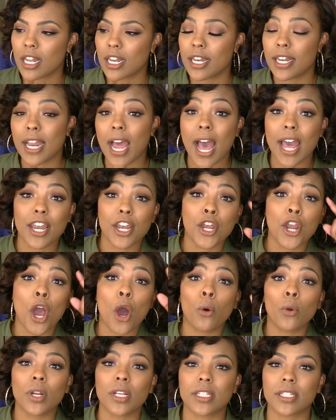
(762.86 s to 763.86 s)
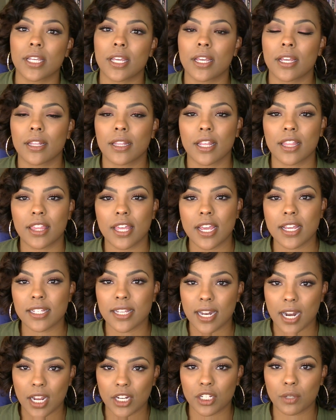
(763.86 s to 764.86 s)
Not noticing the things
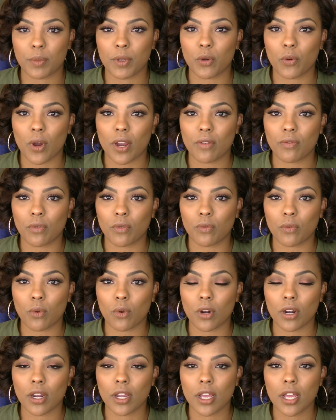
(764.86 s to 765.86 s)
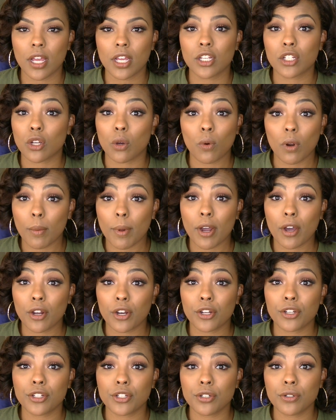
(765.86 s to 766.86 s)
that I should be grateful for. So what am I going
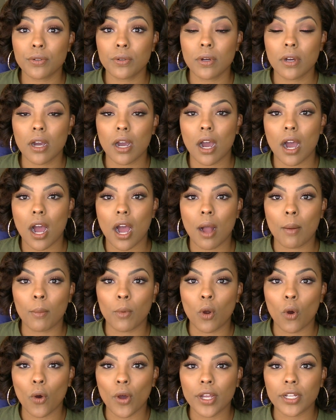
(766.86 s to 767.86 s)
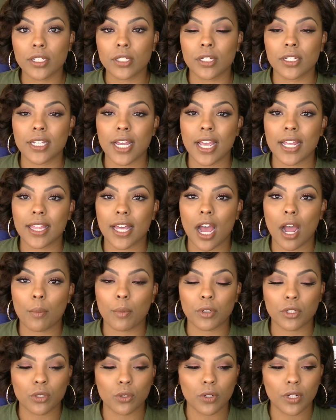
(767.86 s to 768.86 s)
to do? I'm going to take the
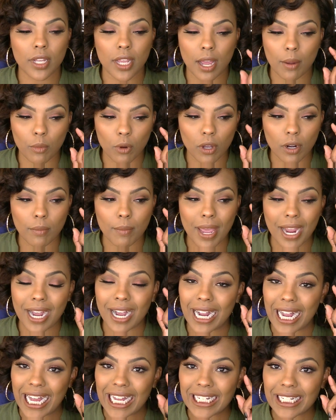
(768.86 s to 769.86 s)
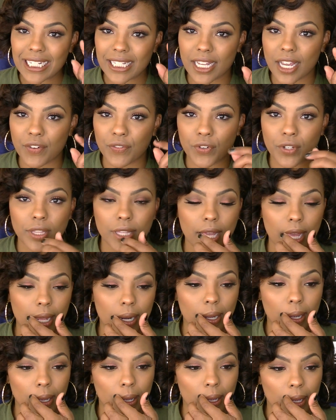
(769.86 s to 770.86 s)
opportunity. I'm going to make a conscious effort
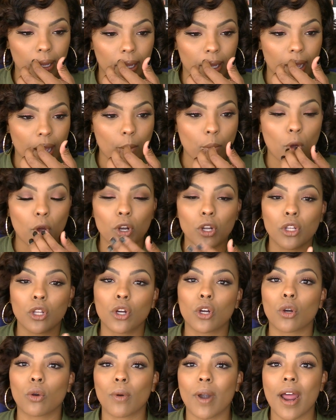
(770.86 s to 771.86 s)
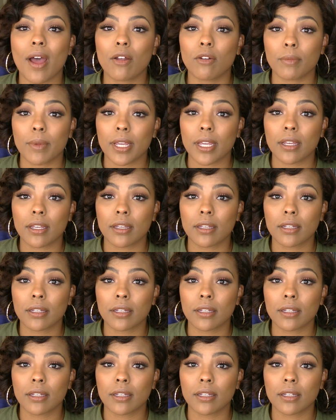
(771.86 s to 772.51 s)
that I'm going to look around me